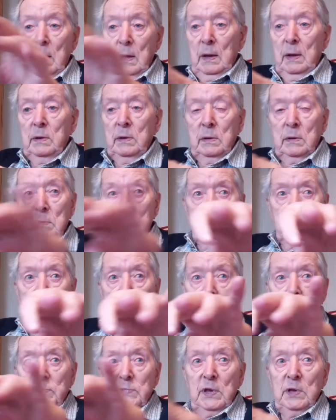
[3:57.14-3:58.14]
and
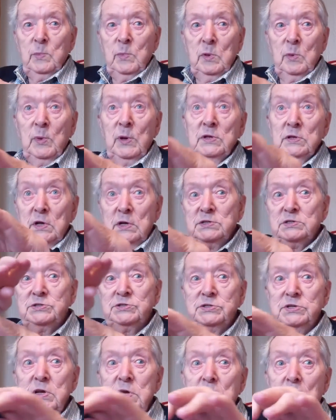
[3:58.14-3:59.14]
they'd
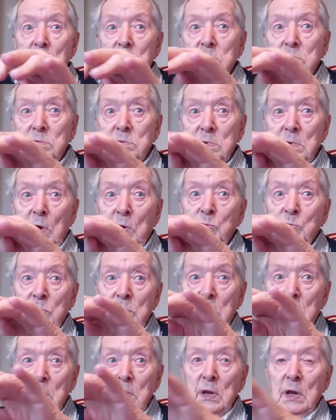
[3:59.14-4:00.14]
see it out in
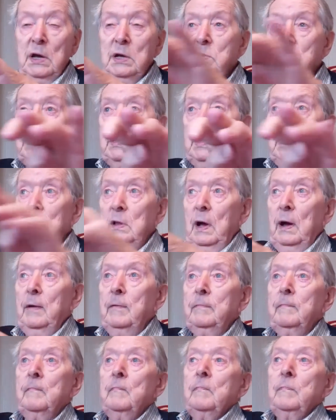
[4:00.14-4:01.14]
the Atlantic, right?
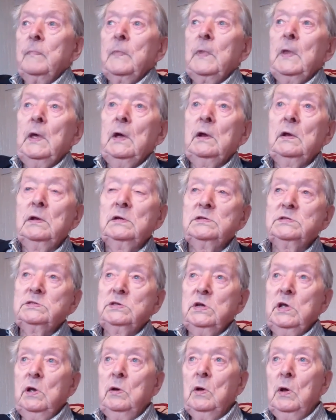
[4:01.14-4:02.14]
In the
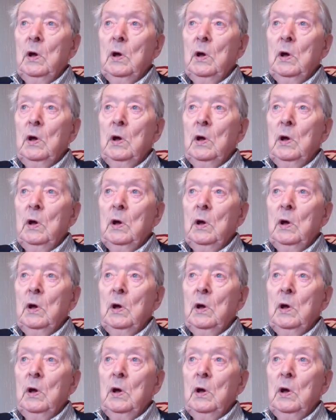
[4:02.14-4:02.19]
sea.